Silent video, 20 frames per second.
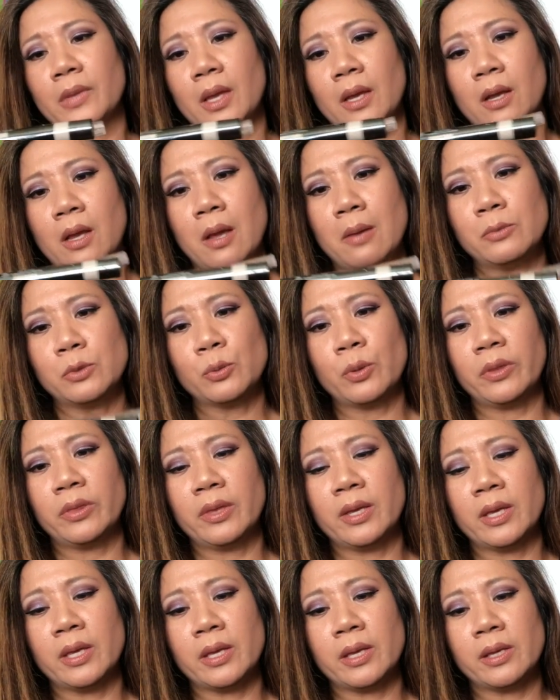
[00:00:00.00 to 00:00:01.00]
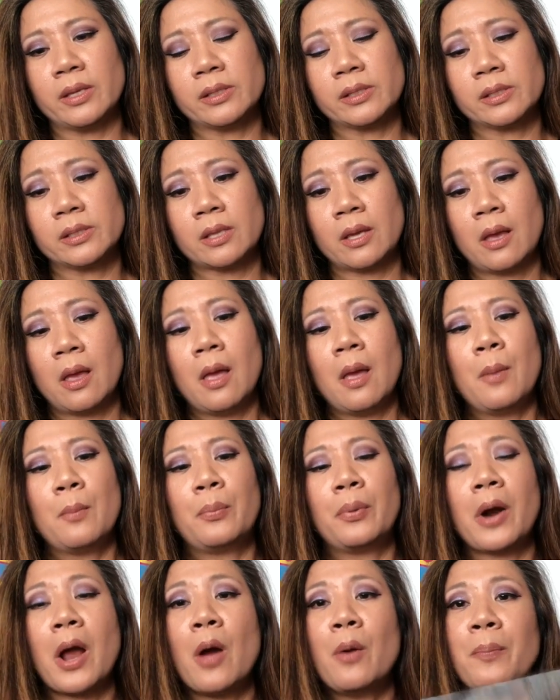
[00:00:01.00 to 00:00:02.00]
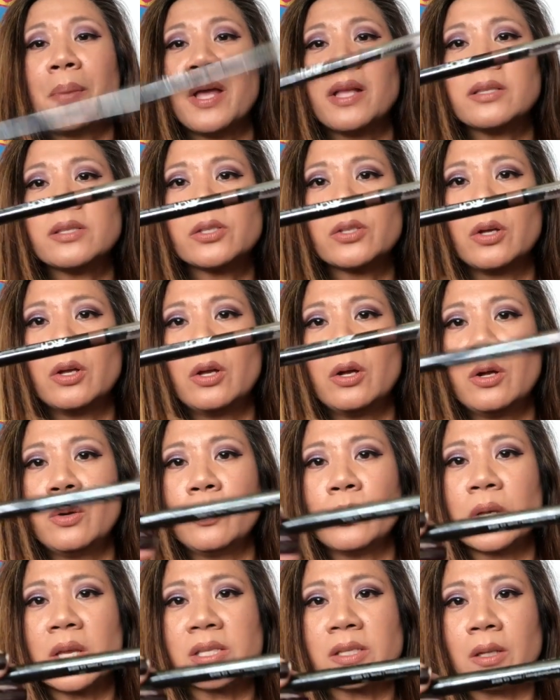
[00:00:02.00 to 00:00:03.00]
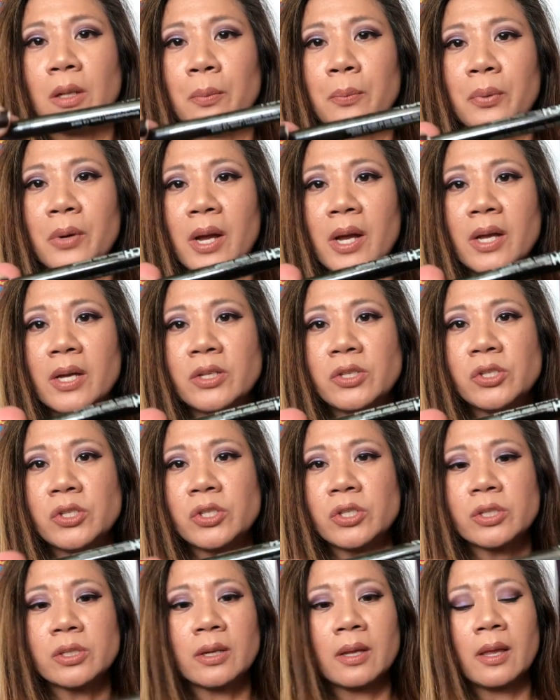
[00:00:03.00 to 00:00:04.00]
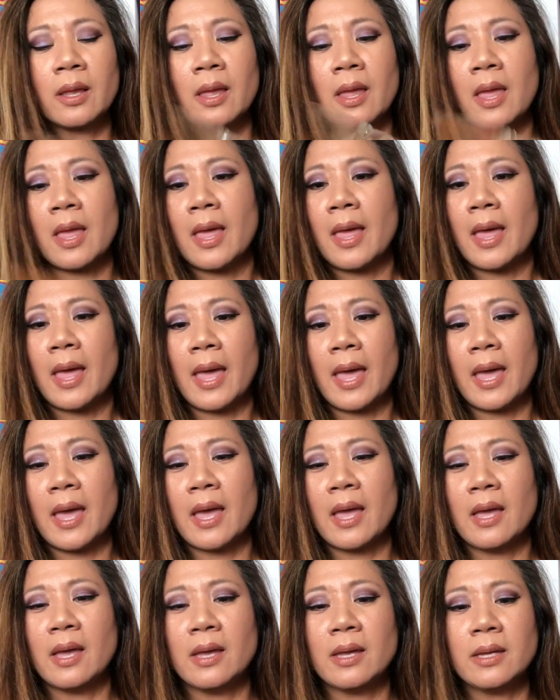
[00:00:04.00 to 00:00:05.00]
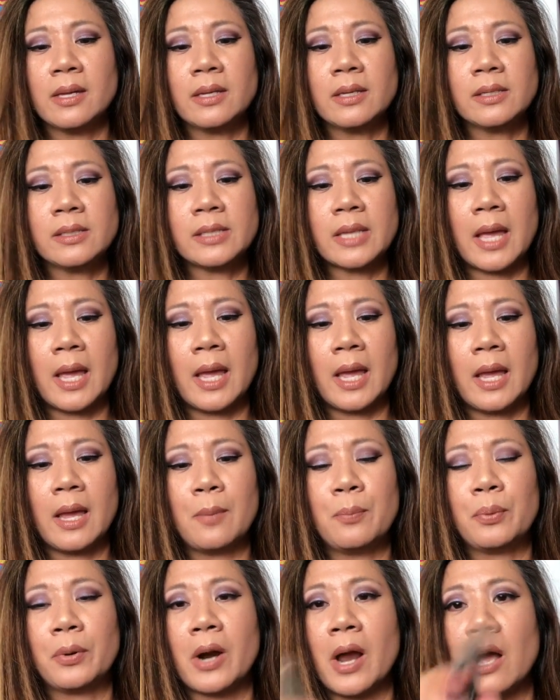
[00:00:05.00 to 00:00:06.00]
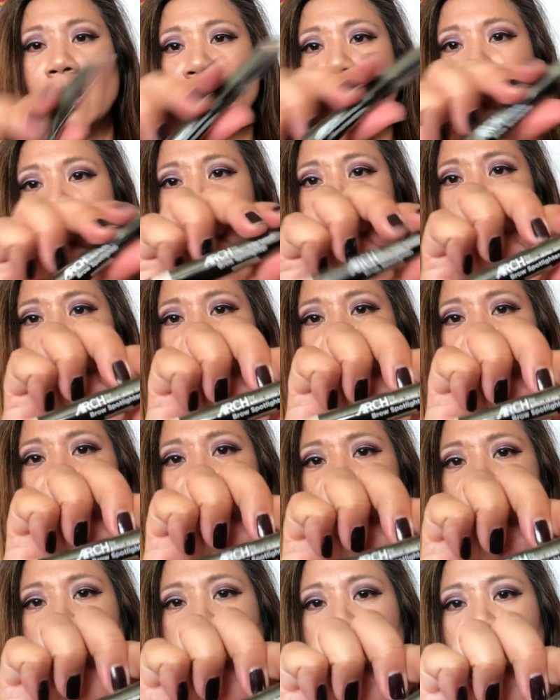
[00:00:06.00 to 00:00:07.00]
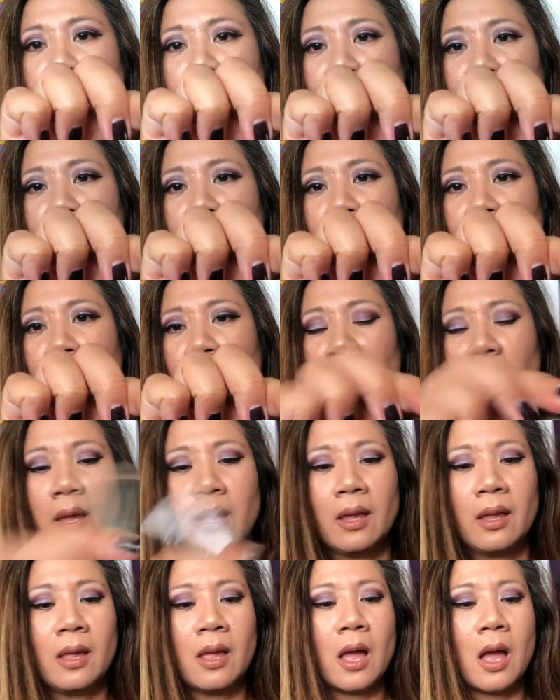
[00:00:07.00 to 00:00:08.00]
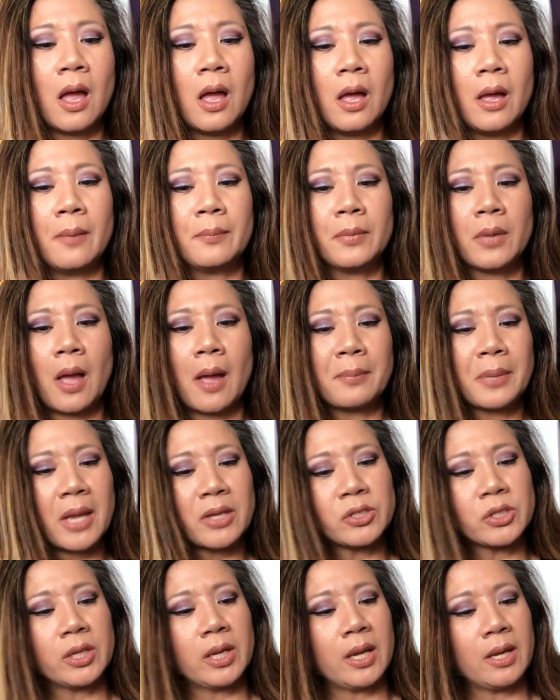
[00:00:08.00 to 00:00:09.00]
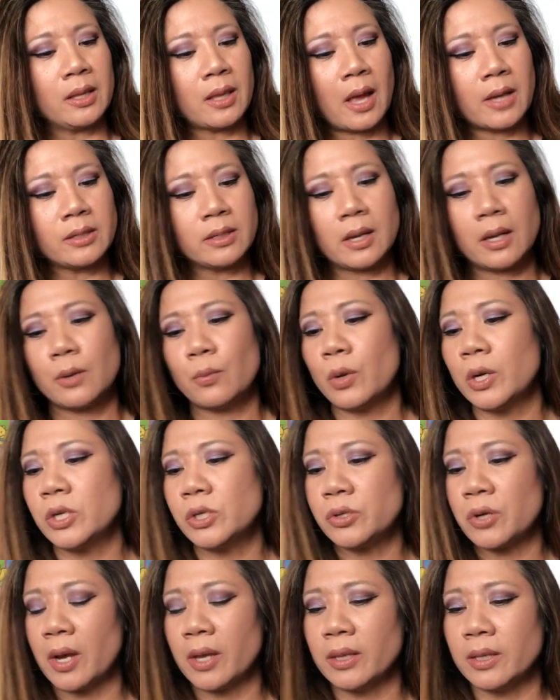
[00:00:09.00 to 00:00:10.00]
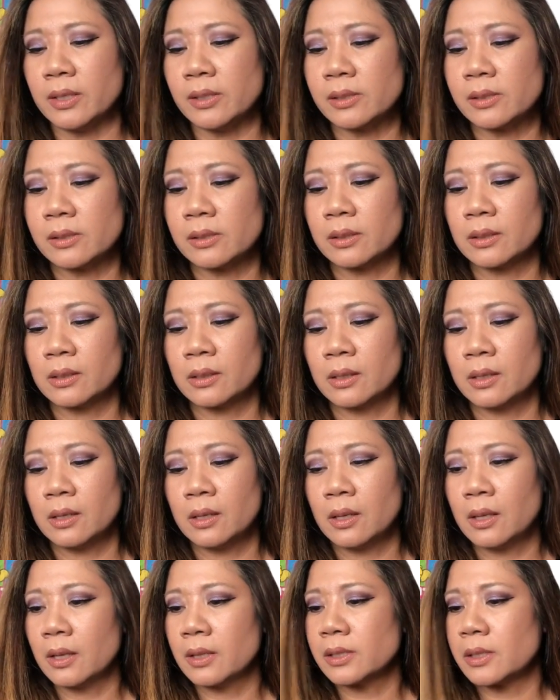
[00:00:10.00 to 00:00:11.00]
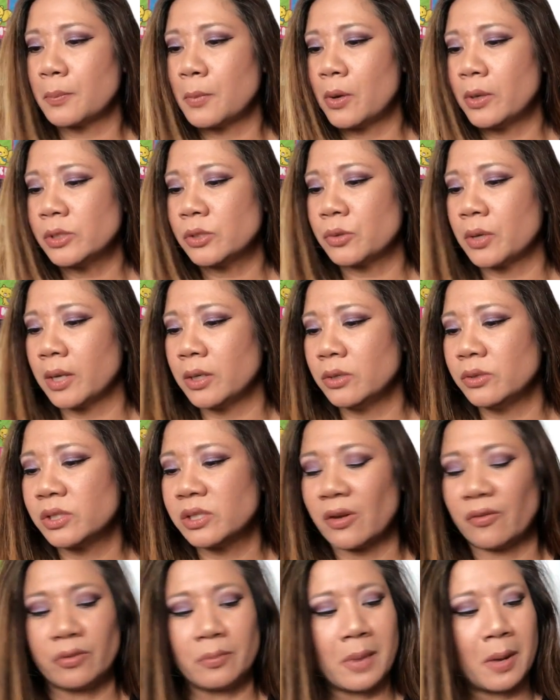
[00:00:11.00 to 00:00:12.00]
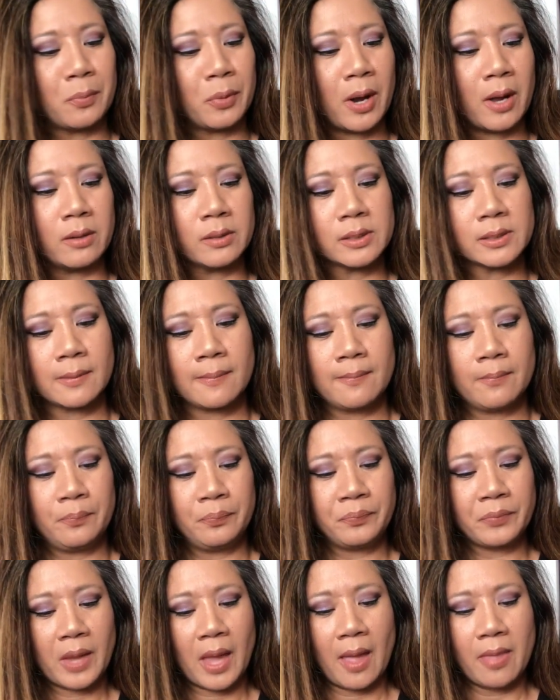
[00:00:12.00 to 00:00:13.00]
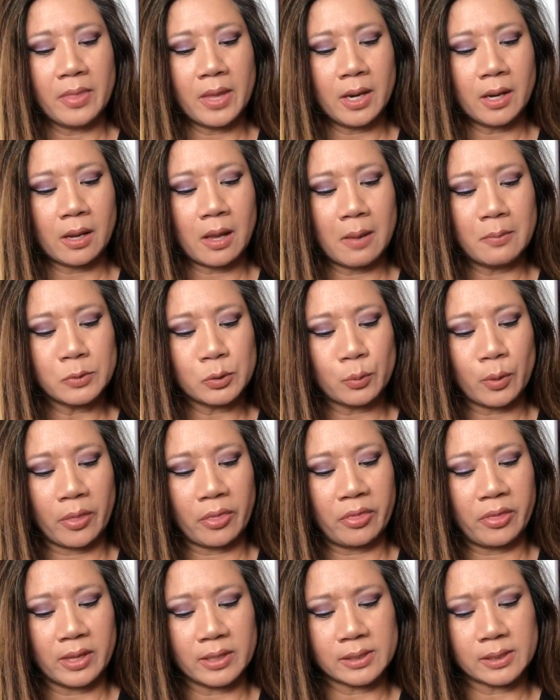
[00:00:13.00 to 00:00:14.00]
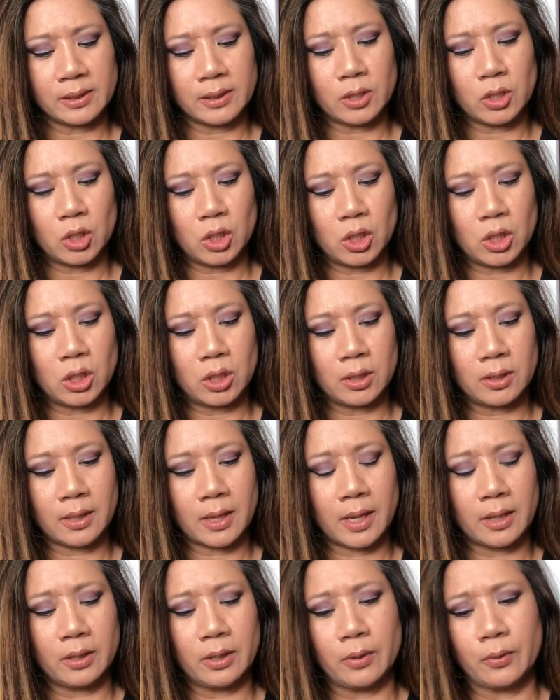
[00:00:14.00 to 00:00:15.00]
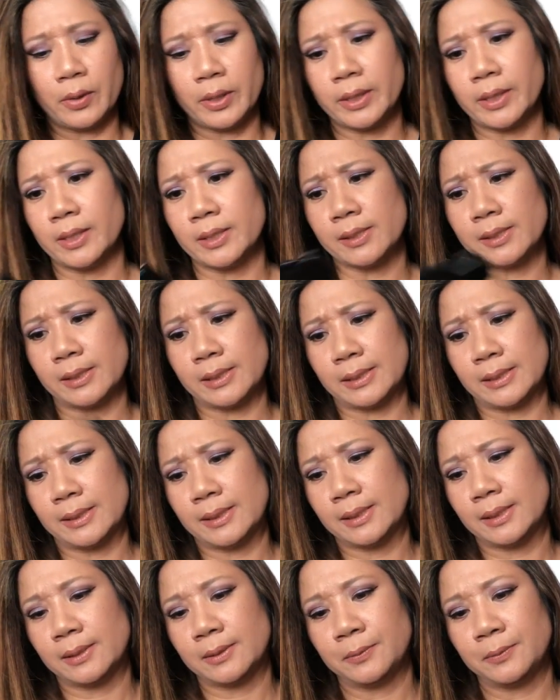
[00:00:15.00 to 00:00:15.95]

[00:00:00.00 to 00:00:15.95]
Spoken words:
It comes with this brow pencil, it has a little brush, and a brow spotlighter. I want to try these. So I'm always trying new stuff for my brows. And then it comes with this little, I don't know what this is.